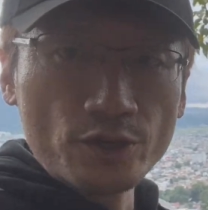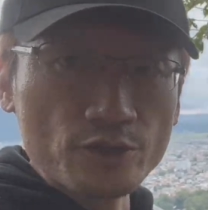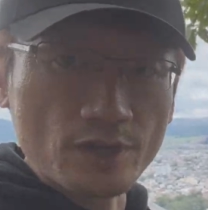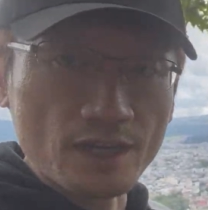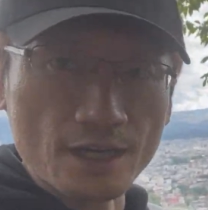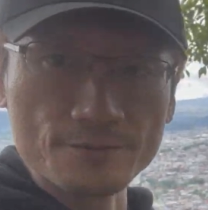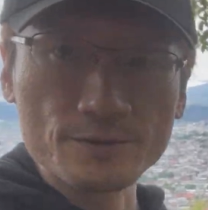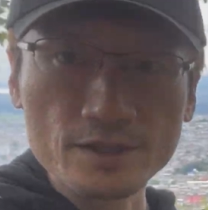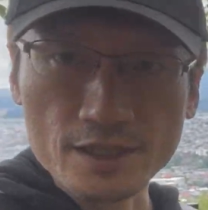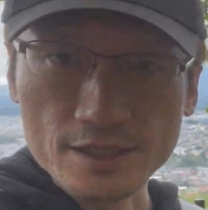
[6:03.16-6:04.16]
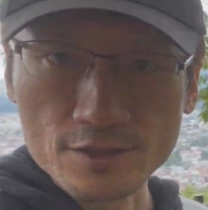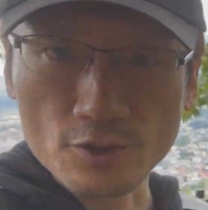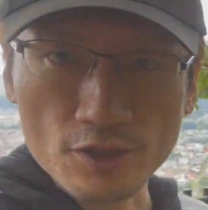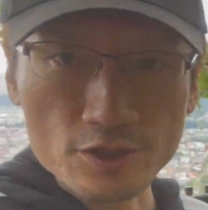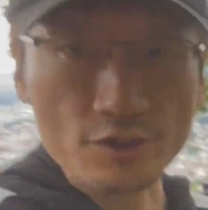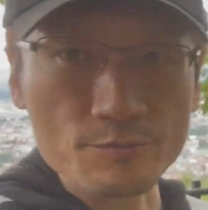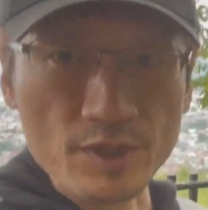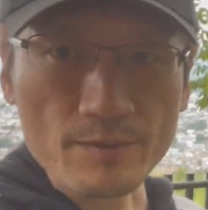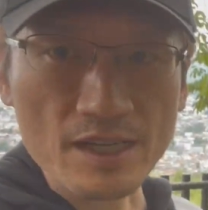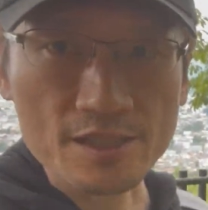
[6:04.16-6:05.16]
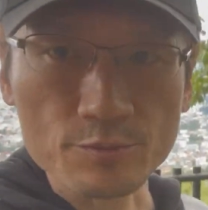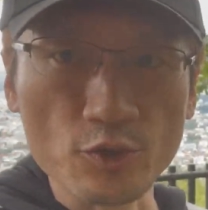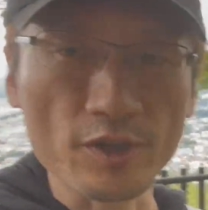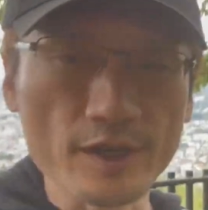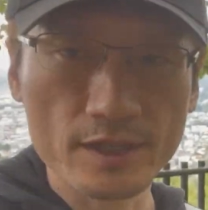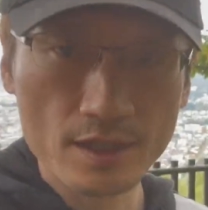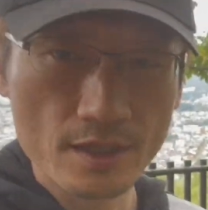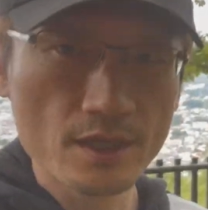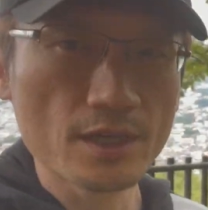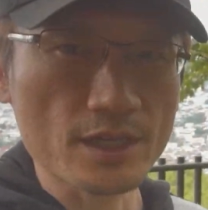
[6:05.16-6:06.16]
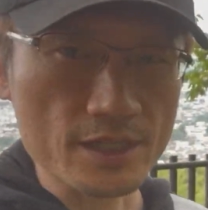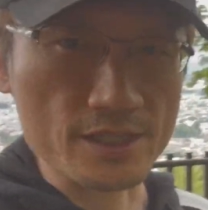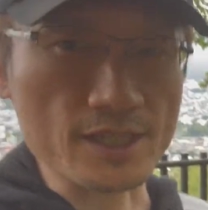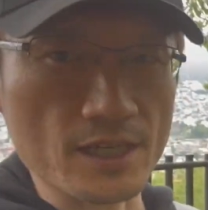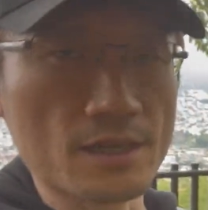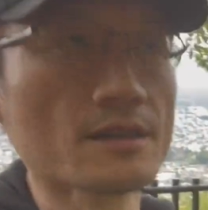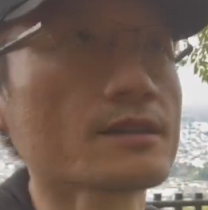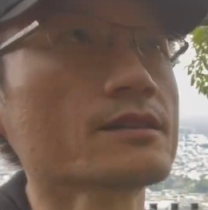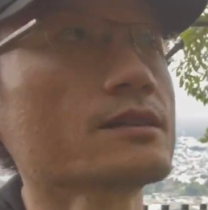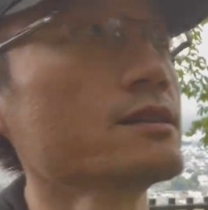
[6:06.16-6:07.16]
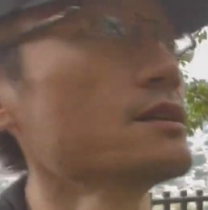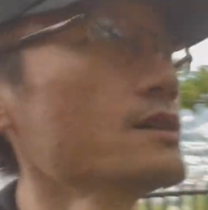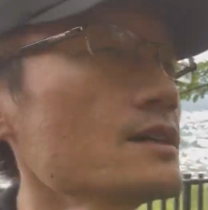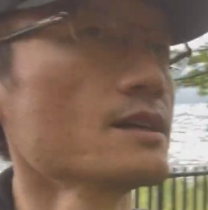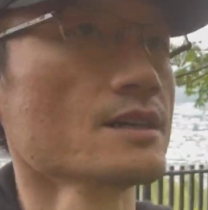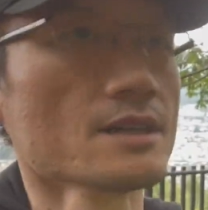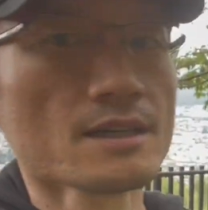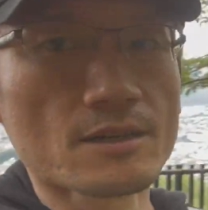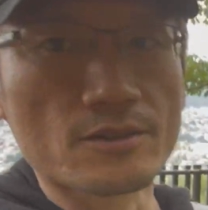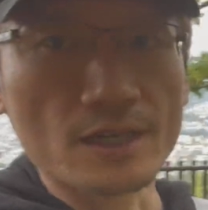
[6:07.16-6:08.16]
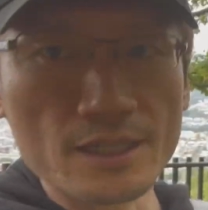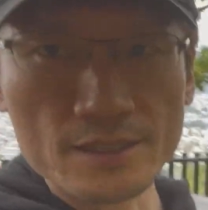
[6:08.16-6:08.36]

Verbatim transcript: your life is going to be much more easier. All right.